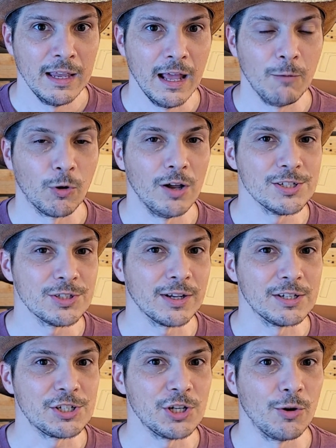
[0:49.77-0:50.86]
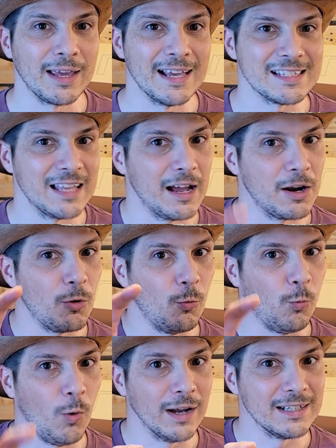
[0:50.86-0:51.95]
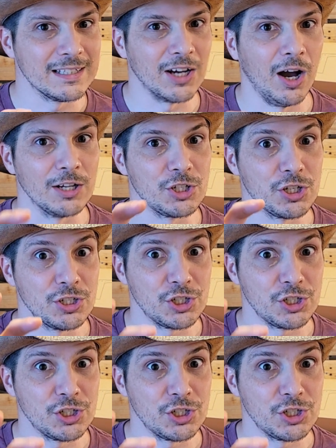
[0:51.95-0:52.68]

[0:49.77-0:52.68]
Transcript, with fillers: And we're also going to showcase that one-touch